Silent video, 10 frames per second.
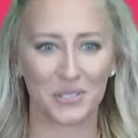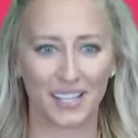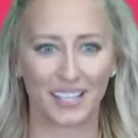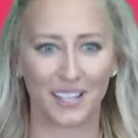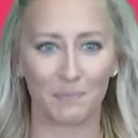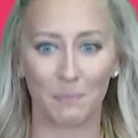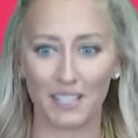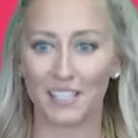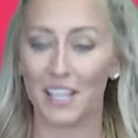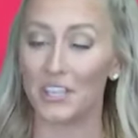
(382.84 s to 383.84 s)
tricky,
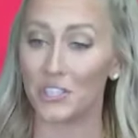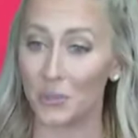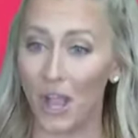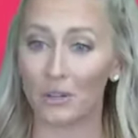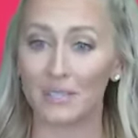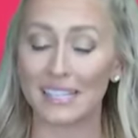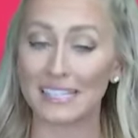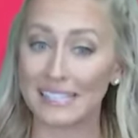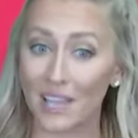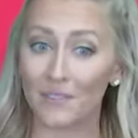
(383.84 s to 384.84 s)
but
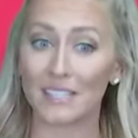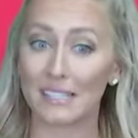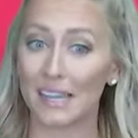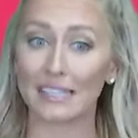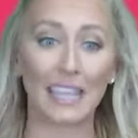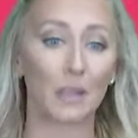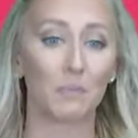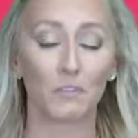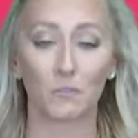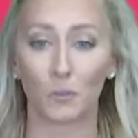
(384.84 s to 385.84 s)
279 can't
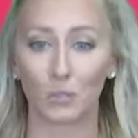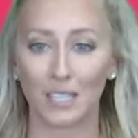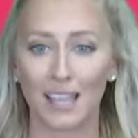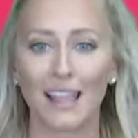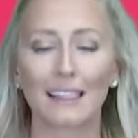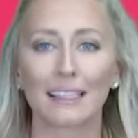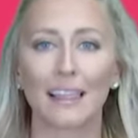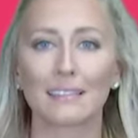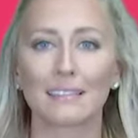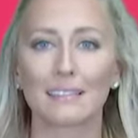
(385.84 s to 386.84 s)
be fooled.
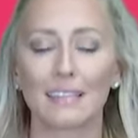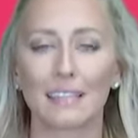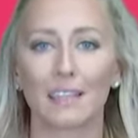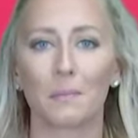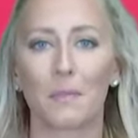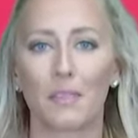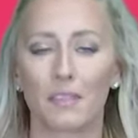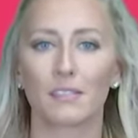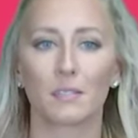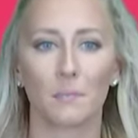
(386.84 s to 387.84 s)
Let's keep
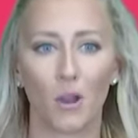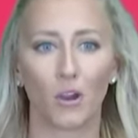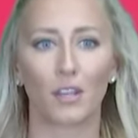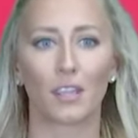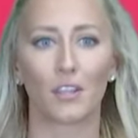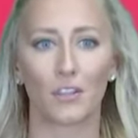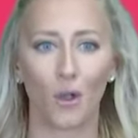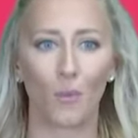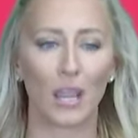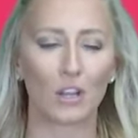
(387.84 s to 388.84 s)
this party
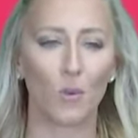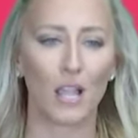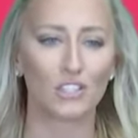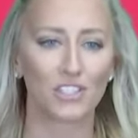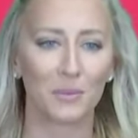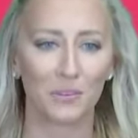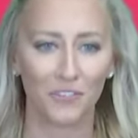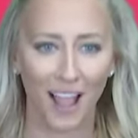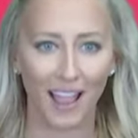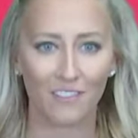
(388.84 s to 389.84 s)
going. Question number
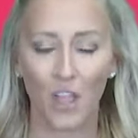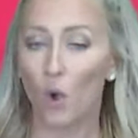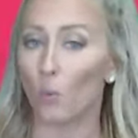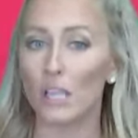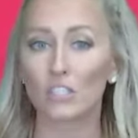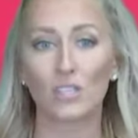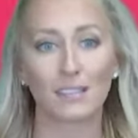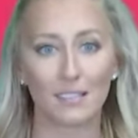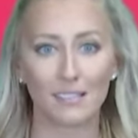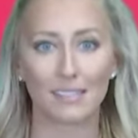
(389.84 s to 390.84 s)
5. Which
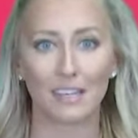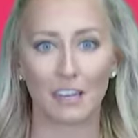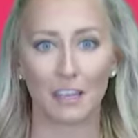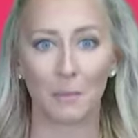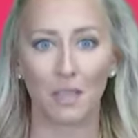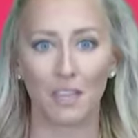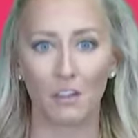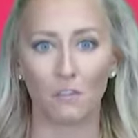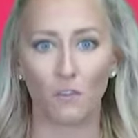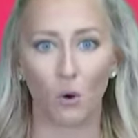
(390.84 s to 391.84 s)
is a synonym
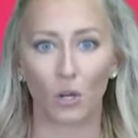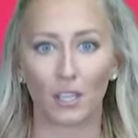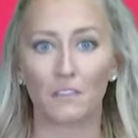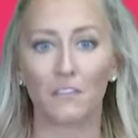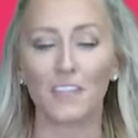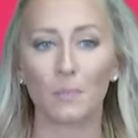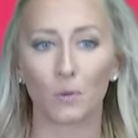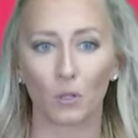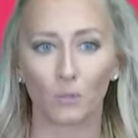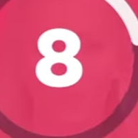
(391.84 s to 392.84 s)
for enfeeble?